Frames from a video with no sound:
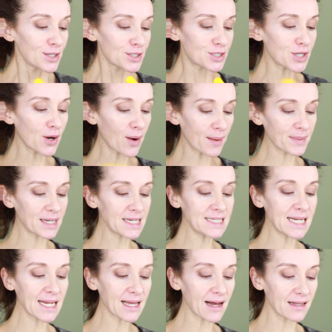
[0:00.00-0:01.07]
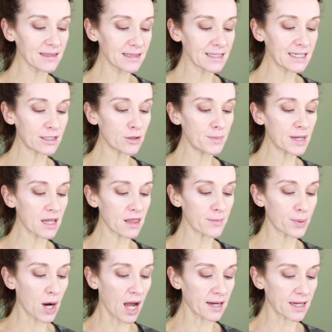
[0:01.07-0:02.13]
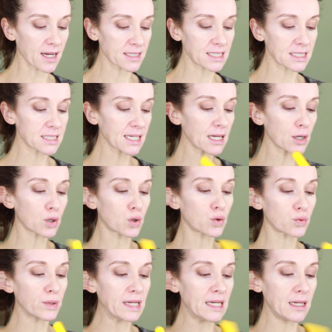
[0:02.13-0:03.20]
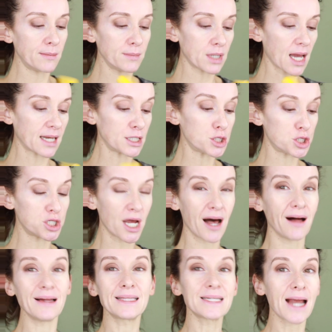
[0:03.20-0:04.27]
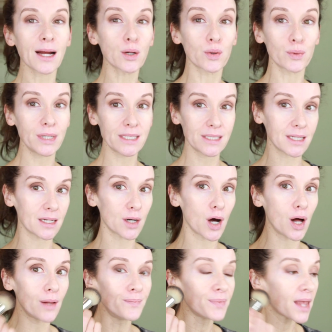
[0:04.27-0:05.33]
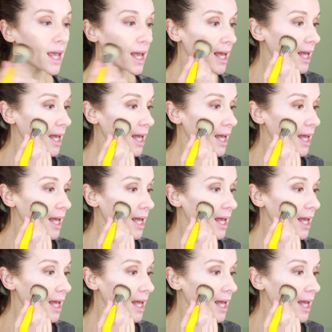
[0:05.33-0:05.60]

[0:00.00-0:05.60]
So I'm gonna take a little bit of the product. It's like a cream kind of gel. It's not greasy at all.